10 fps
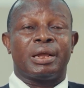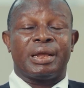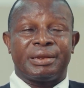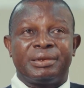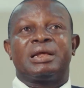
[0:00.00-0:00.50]

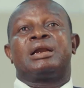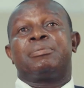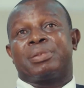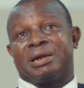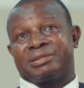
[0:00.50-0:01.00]
engineering
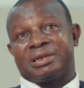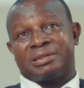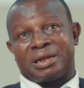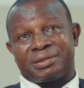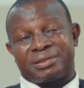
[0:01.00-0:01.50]

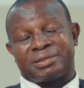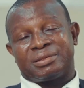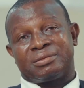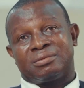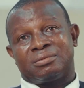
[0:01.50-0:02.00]
parastatals
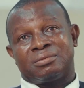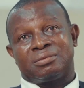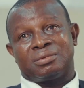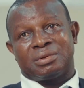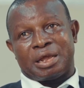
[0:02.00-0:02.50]

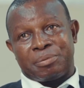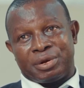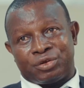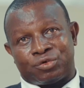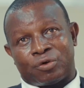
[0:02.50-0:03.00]
like
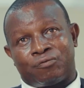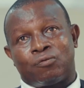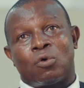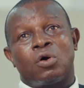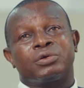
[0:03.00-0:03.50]
Ministry of
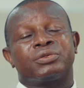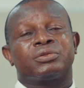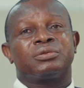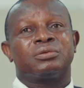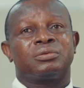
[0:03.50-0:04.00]
Works,
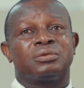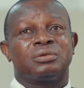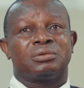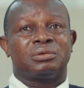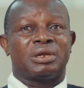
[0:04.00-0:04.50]

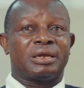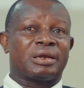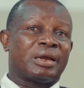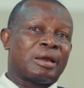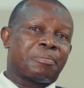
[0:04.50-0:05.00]
like
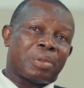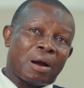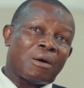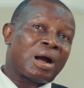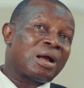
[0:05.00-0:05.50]

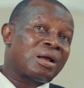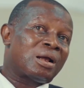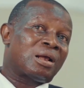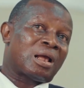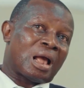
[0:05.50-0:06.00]
Power,
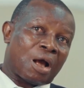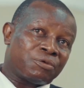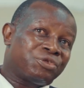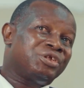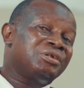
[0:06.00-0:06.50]

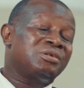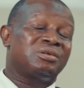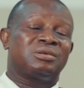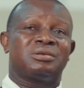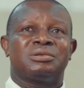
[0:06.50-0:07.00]
Housing.
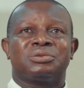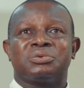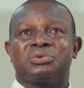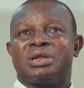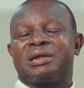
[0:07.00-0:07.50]

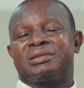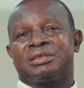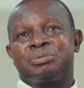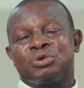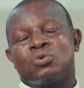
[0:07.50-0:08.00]
So they are
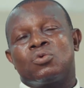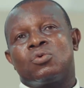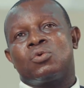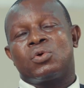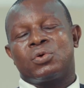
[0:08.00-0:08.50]

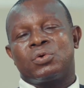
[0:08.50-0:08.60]
typical,